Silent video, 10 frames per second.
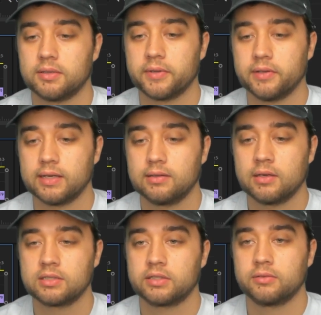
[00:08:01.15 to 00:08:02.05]
something like
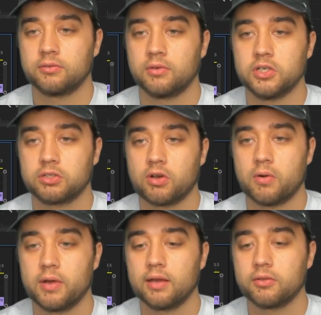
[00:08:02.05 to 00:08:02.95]
this, where you're just
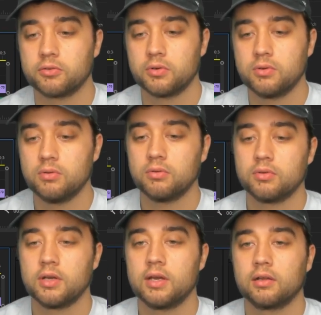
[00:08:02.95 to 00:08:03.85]
going through,
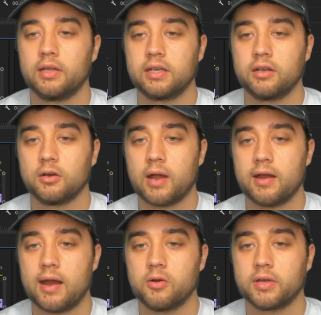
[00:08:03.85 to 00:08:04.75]
clicking your
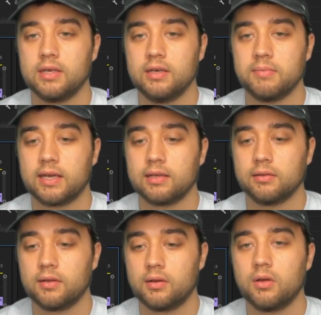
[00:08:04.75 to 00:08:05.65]
right arrow key and
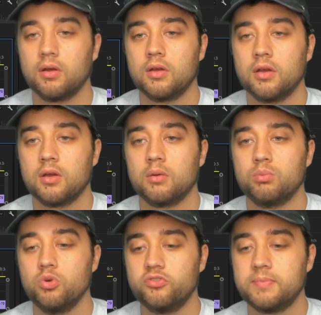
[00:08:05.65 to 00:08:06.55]
making little
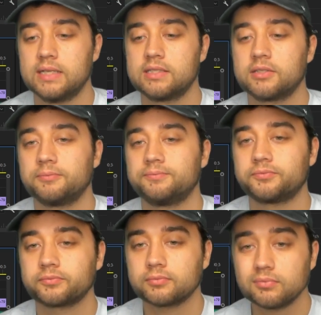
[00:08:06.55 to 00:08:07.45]
movements.
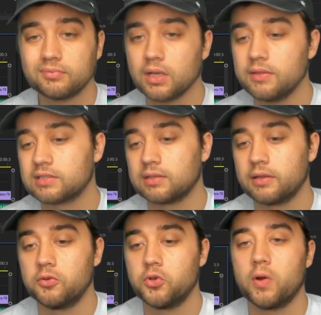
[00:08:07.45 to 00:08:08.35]
This is a
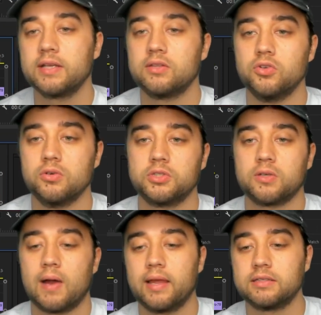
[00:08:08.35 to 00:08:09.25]
little annoying to do,
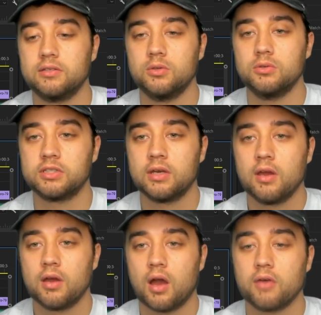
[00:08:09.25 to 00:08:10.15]
so I like to use
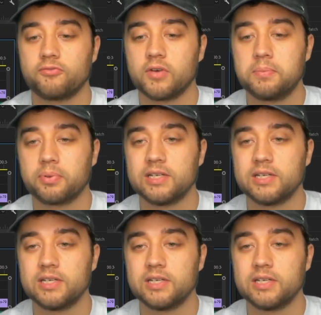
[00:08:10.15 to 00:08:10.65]
free